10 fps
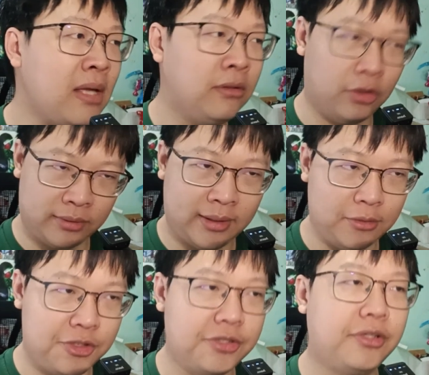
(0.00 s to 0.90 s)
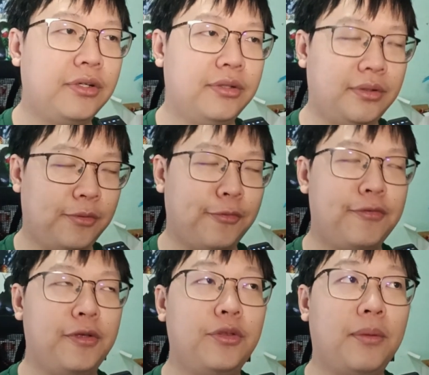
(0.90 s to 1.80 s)
Noctelgeo or
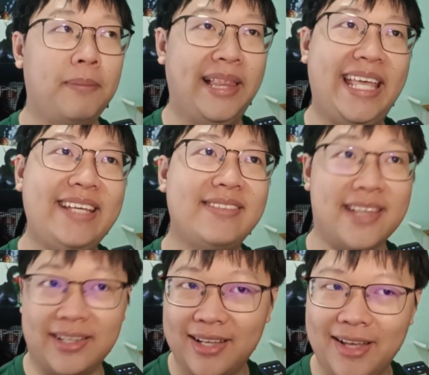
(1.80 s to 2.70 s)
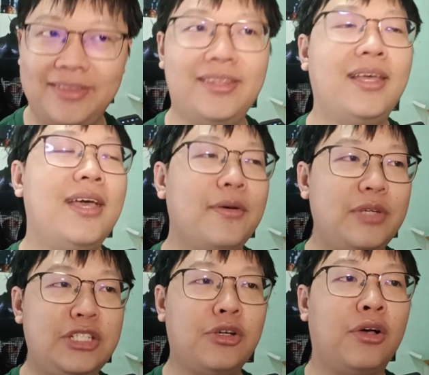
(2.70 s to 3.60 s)
if you're not playing Zagan,
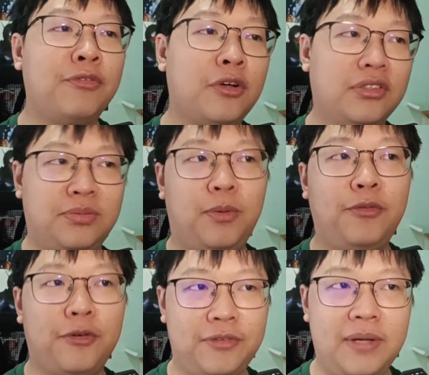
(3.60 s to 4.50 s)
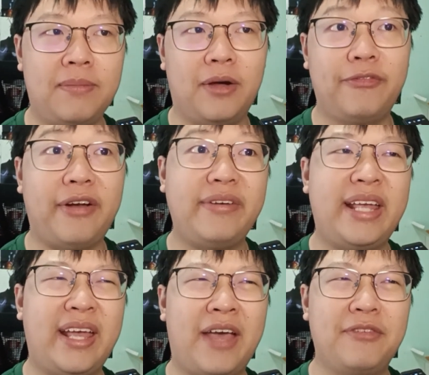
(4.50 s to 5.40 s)
which of course both of them are very
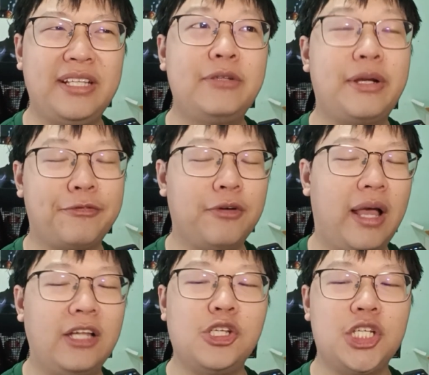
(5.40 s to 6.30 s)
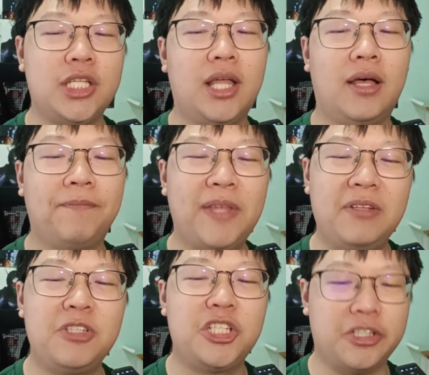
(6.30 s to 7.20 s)
heavily great for engine,
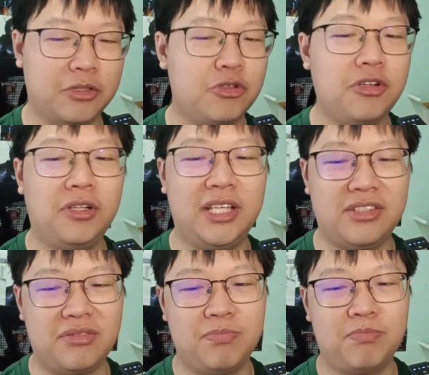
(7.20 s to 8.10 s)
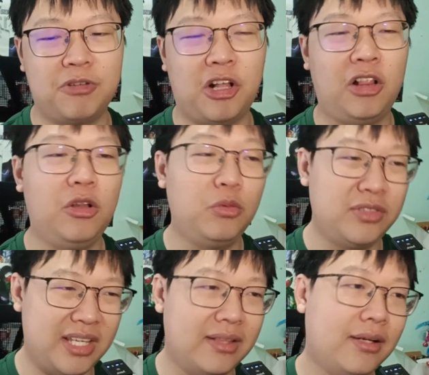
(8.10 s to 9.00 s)
then Geod Draw is
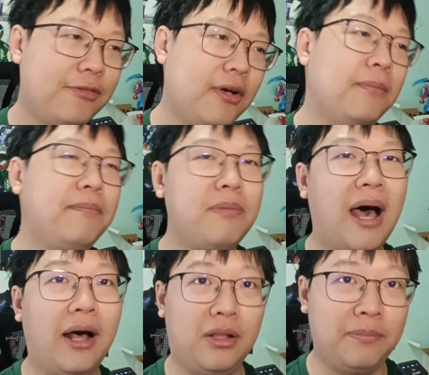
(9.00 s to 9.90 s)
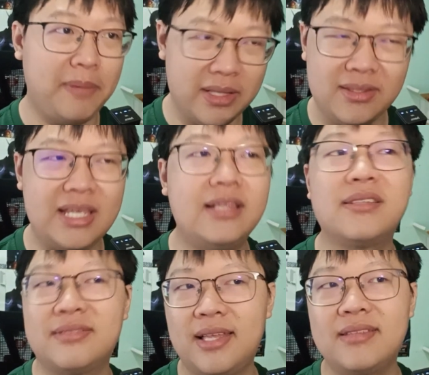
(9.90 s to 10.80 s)
close enough, albeit in
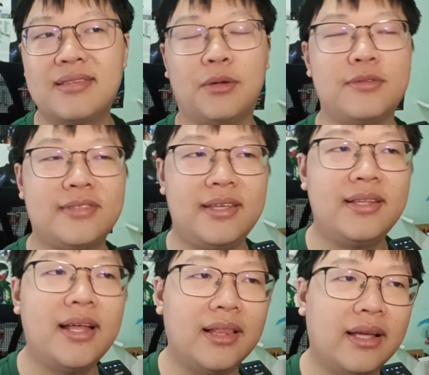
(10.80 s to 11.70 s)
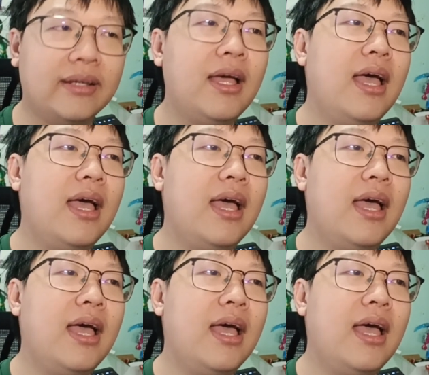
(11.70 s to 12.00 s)
a sense I would say that like